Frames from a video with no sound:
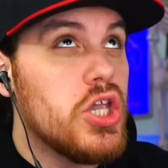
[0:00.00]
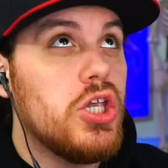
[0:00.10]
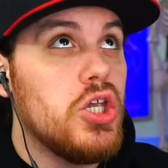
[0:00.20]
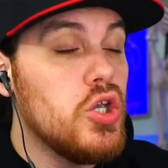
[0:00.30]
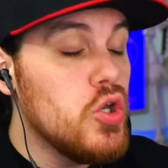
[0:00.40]

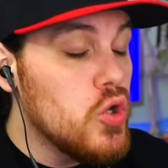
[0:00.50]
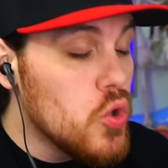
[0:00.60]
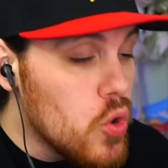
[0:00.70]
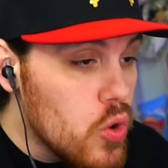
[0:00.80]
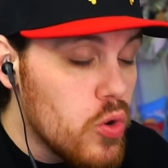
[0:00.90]

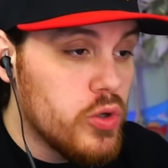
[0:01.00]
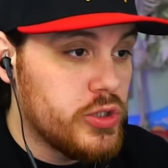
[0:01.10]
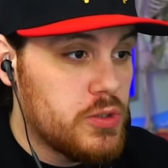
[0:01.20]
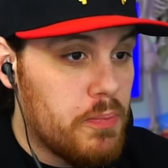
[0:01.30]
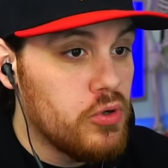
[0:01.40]

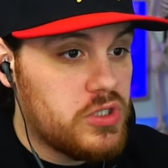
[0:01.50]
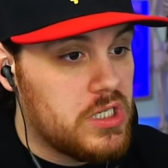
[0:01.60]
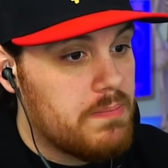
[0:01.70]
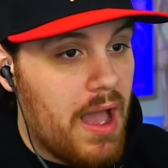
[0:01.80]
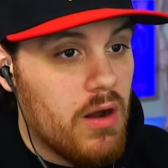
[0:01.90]
huge boost
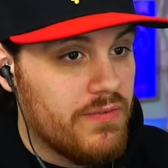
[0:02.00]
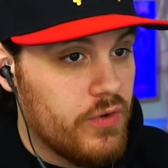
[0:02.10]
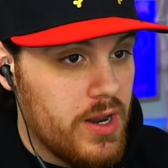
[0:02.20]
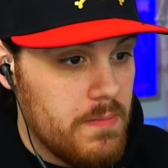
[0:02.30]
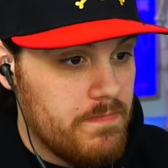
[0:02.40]
in power
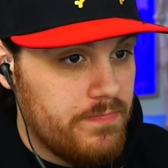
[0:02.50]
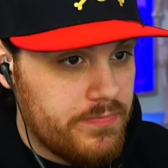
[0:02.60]
for him.